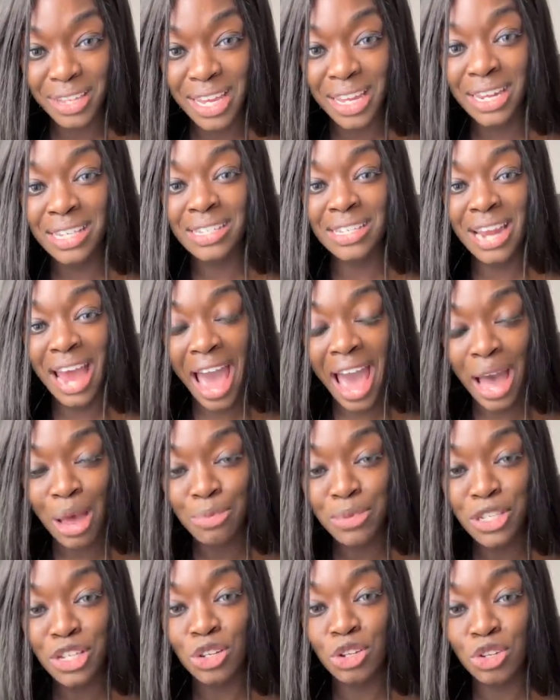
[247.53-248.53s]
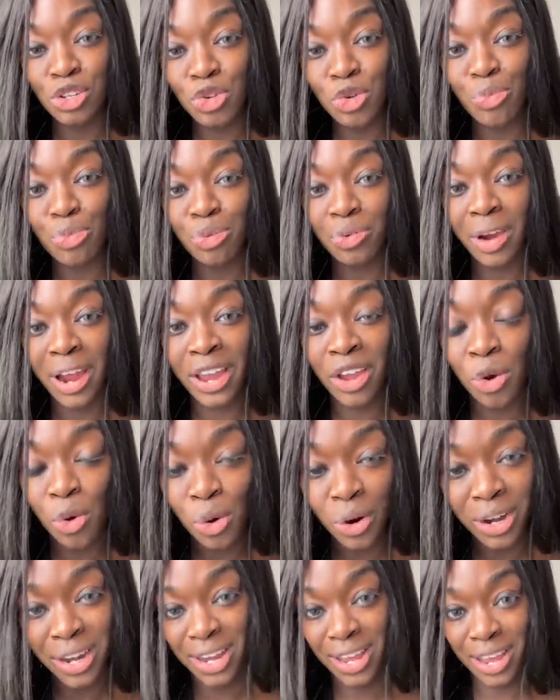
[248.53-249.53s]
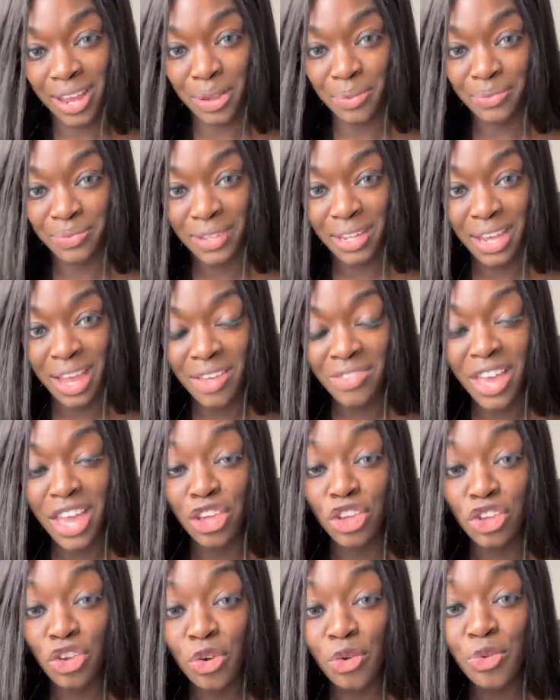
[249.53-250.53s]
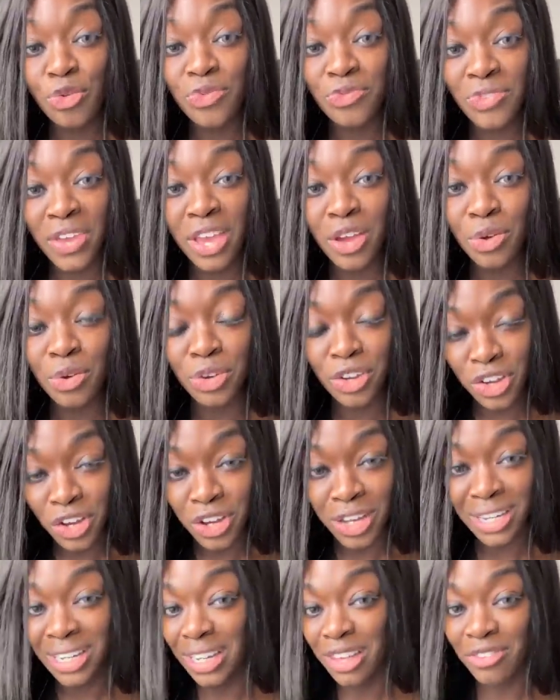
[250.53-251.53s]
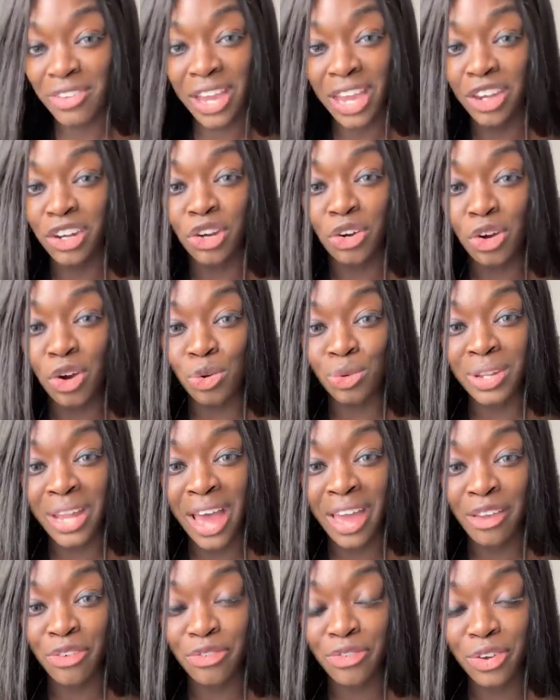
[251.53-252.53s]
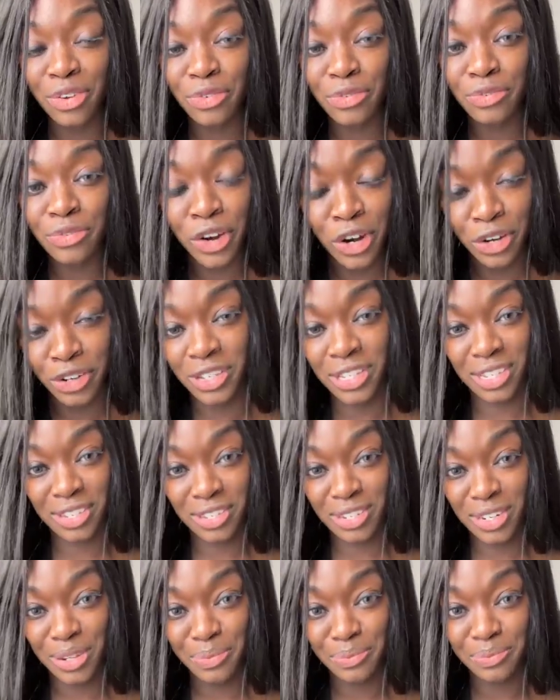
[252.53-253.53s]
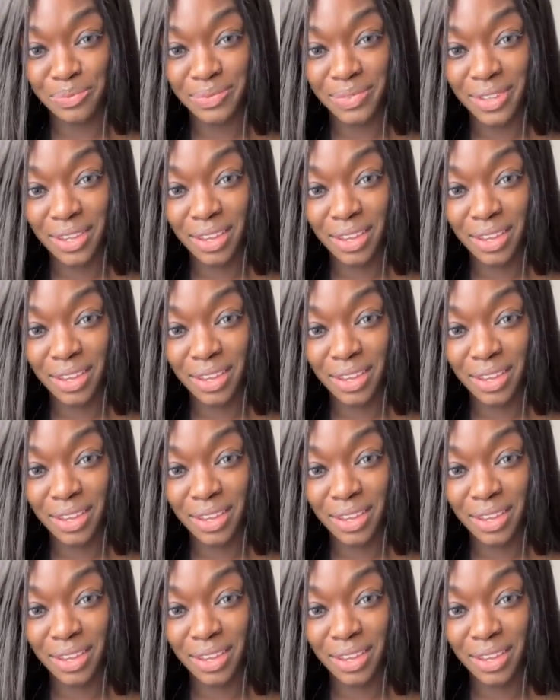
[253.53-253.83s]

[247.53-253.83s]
it is an absolute priority that you feel good living in your own life first.